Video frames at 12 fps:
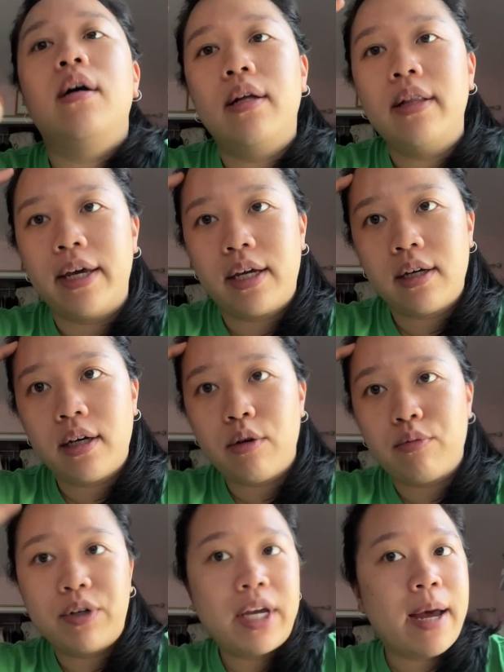like a
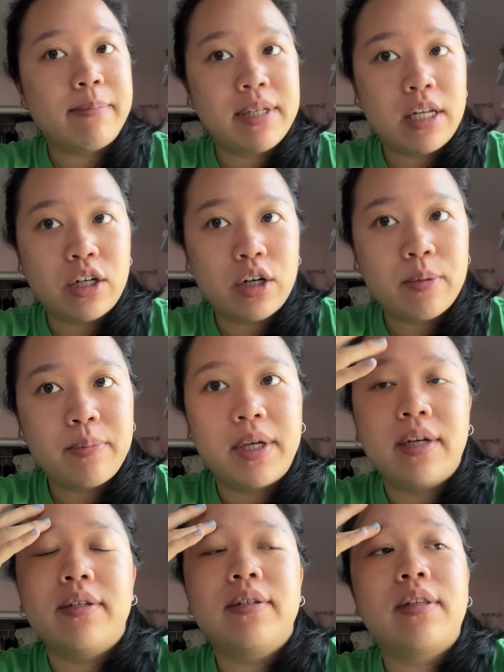rehab center
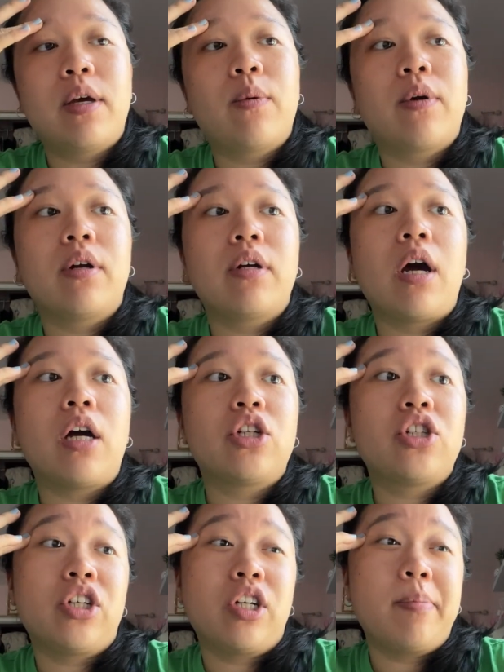because they were not
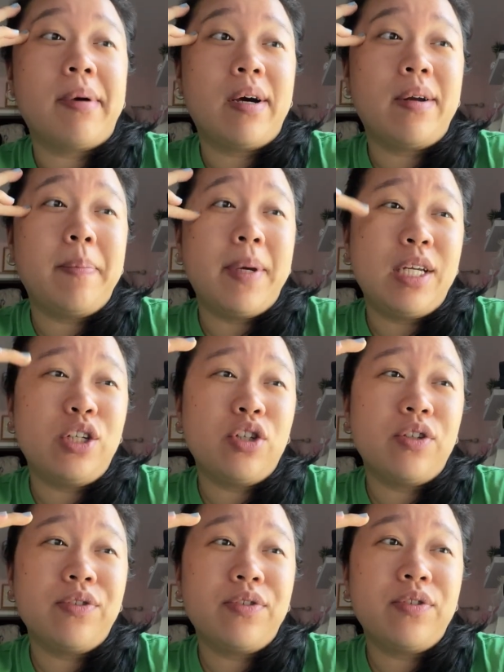sure about a
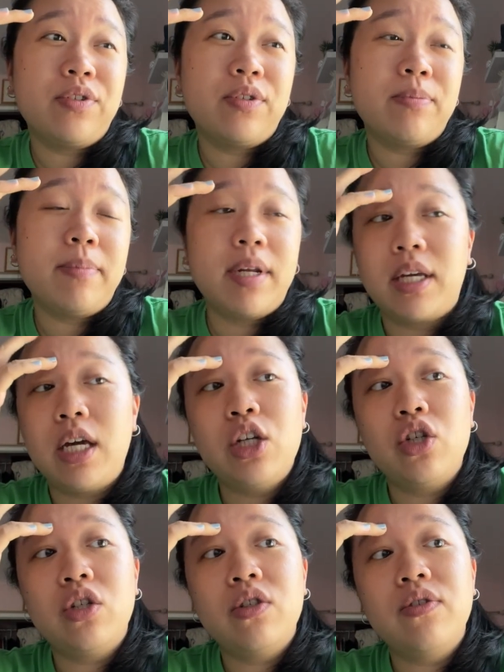patient's
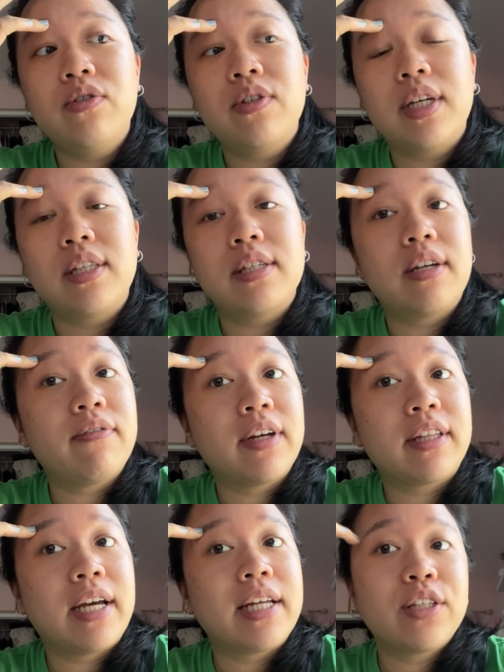medications and stuff like
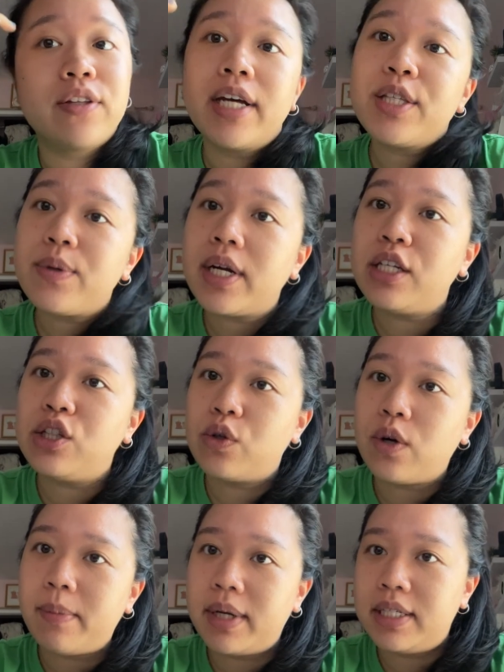that. So that's what I do
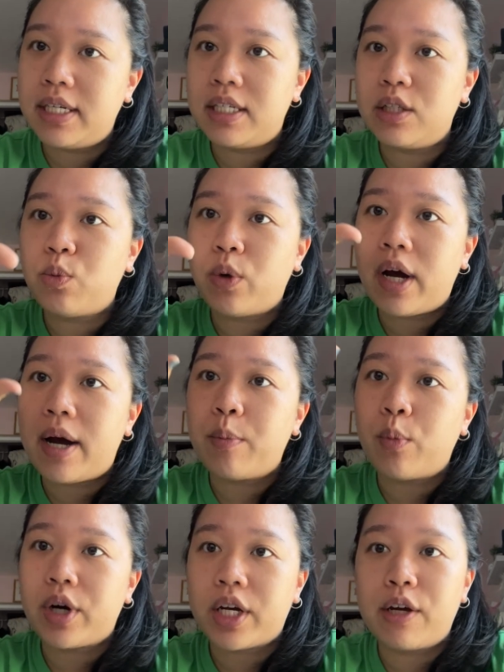on my days where I'm
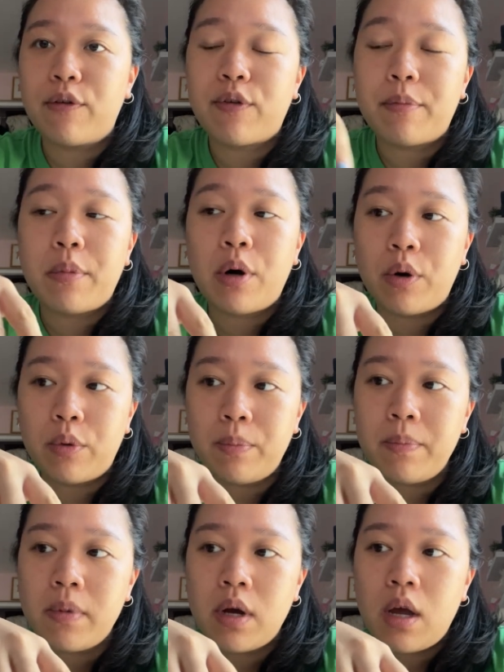working from home.